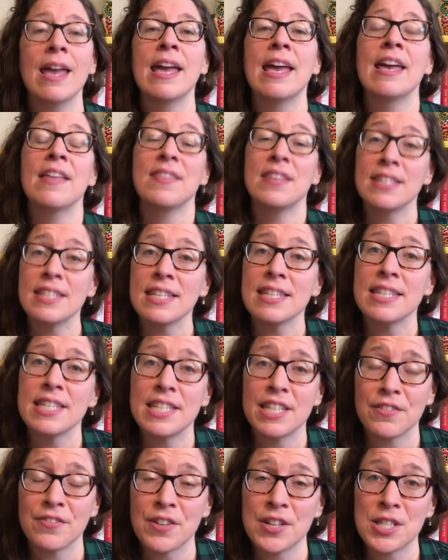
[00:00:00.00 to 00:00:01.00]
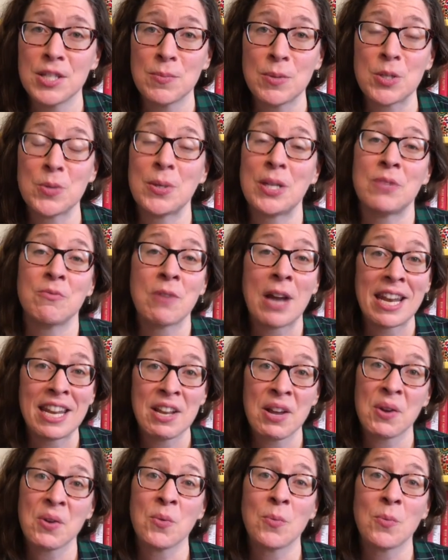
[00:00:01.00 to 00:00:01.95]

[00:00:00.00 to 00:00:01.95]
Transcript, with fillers: This is the difference between running on a